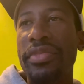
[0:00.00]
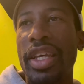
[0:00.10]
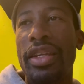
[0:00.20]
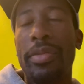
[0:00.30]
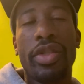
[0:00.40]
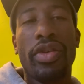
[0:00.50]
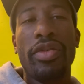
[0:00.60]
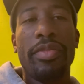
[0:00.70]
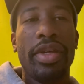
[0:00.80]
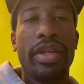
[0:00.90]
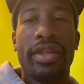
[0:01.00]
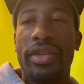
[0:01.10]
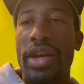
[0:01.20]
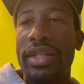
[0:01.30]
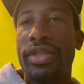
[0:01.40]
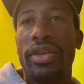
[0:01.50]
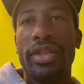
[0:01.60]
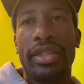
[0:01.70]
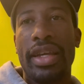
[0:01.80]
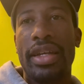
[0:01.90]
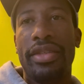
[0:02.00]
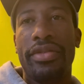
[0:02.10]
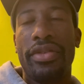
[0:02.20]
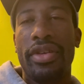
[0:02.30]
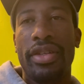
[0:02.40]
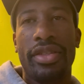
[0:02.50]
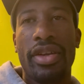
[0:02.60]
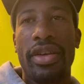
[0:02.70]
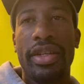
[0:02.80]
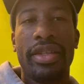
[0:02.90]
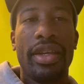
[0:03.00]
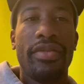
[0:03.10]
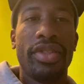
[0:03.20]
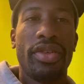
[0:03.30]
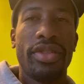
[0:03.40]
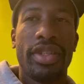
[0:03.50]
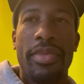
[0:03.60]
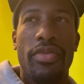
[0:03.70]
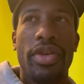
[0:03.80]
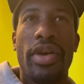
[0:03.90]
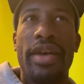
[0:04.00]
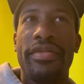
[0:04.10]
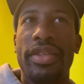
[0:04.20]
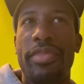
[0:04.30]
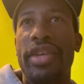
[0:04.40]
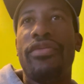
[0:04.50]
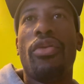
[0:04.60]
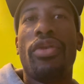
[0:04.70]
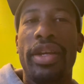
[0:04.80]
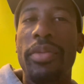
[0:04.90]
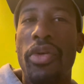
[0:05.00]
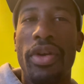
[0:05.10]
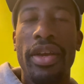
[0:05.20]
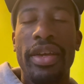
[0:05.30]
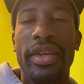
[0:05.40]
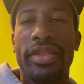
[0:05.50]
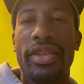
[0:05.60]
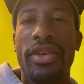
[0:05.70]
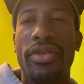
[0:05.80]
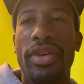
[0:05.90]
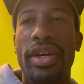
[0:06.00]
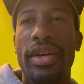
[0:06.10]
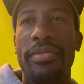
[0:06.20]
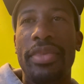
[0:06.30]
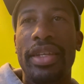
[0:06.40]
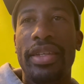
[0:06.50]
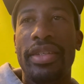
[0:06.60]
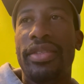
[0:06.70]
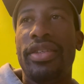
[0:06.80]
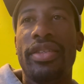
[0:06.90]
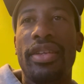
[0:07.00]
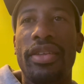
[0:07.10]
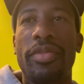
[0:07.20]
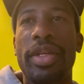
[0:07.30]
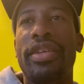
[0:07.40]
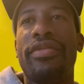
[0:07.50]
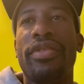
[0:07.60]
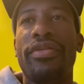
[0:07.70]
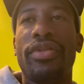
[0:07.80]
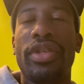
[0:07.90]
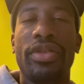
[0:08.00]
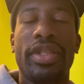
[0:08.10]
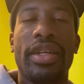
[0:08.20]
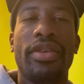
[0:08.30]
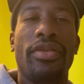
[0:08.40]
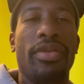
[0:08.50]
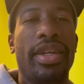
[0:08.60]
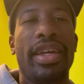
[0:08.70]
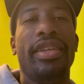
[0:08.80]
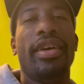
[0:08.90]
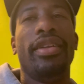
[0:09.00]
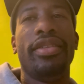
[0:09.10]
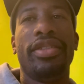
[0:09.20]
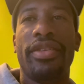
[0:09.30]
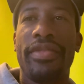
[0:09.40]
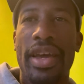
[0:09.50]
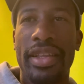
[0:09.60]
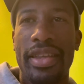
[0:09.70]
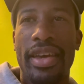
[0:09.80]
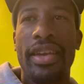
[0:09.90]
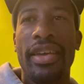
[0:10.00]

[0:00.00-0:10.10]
Number three would be congrats to all these guys for starting to get results. I mean, we don't have the big four anymore, so it is just a little bit different for those that don't want to acknowledge the fact that